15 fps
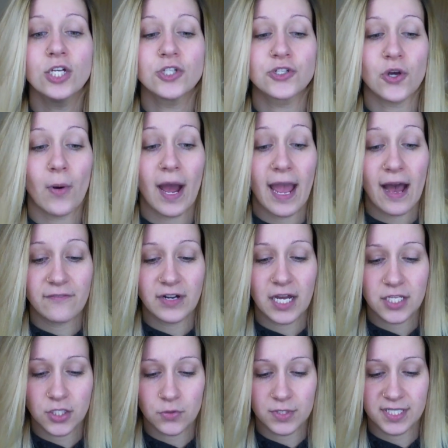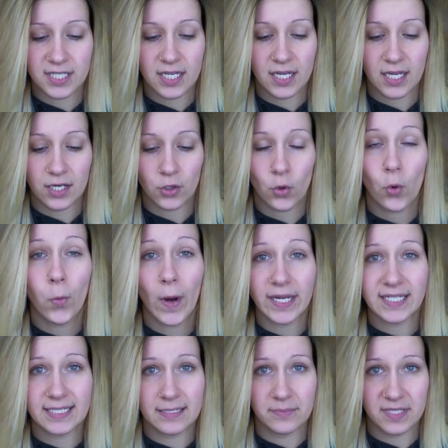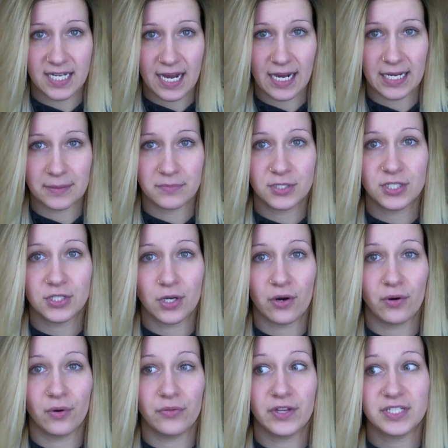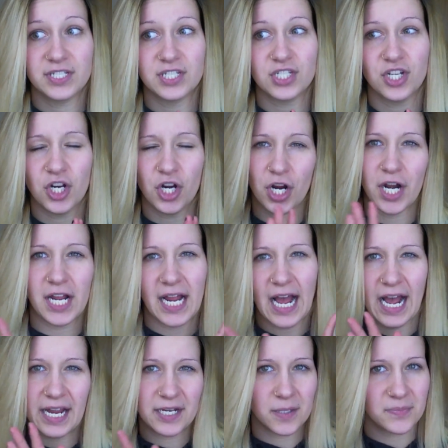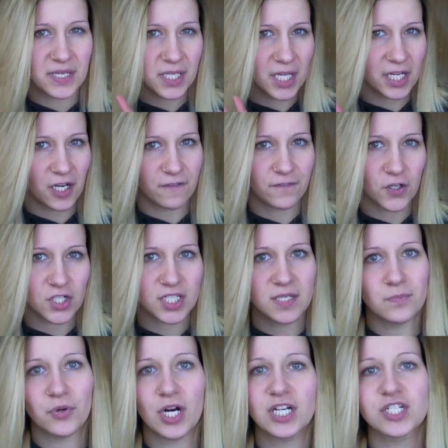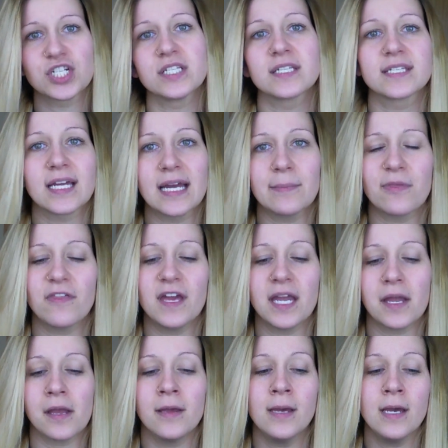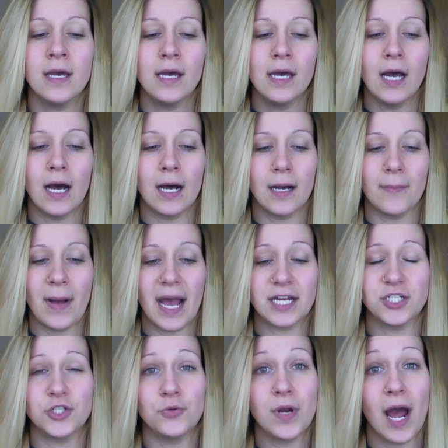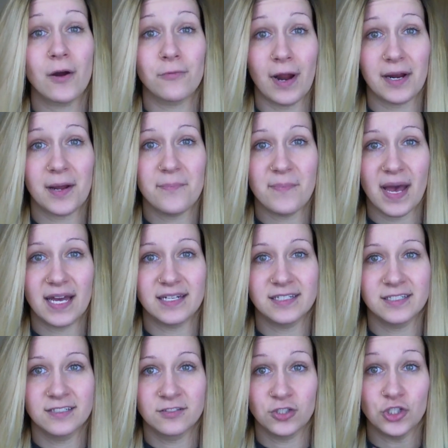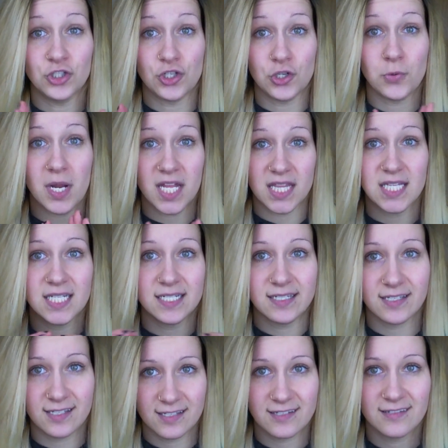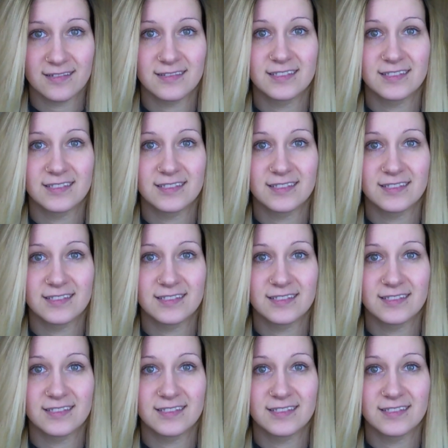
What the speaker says: So I have not used it in quite some time, so this is gonna kind of be like a first impressions type thing. I do not recommend doing this